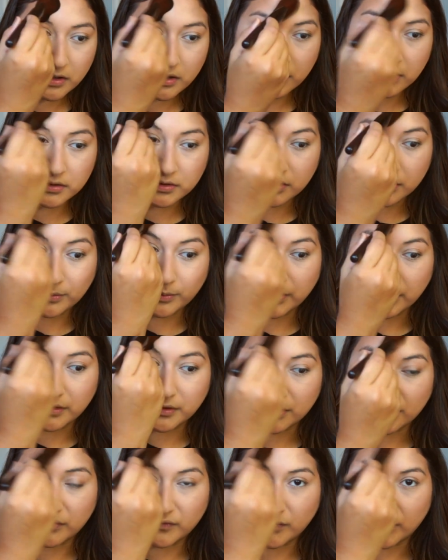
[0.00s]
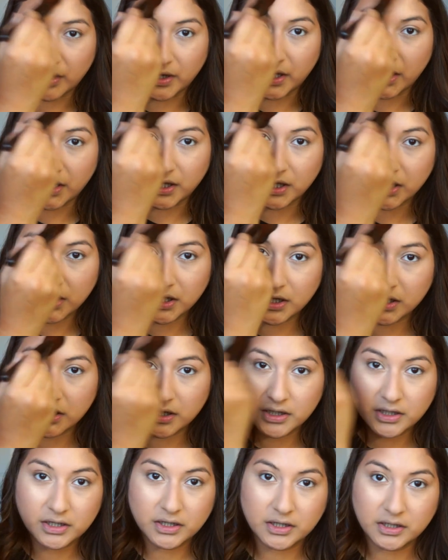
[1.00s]
A little bit to the forehead
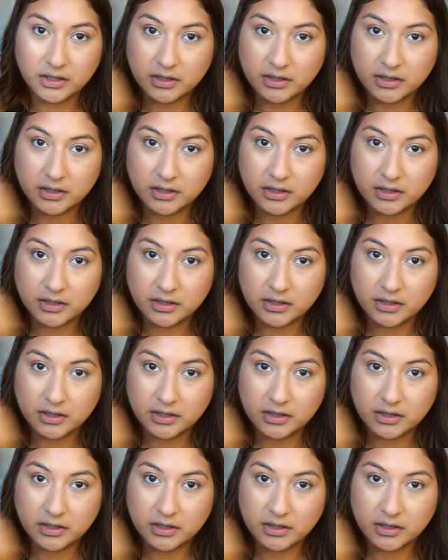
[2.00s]
here.